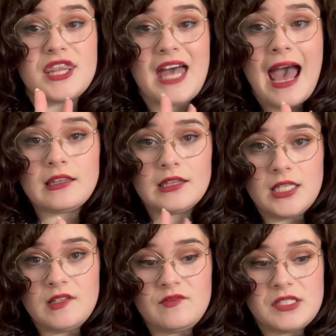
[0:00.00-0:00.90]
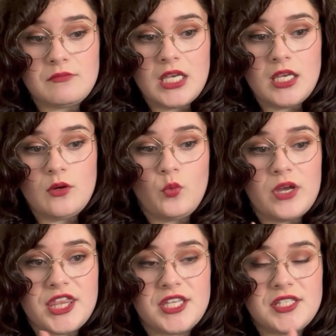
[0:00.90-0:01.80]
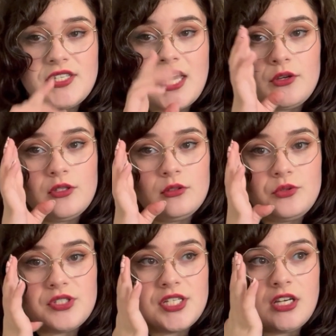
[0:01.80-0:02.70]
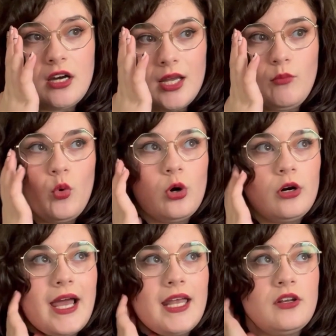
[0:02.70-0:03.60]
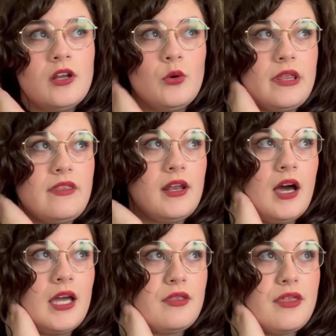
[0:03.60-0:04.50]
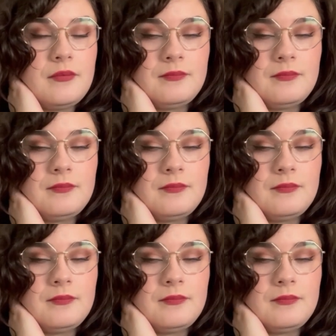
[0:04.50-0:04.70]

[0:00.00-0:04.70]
That leaves me with This Is How You Lose the Time War and Nona the Ninth.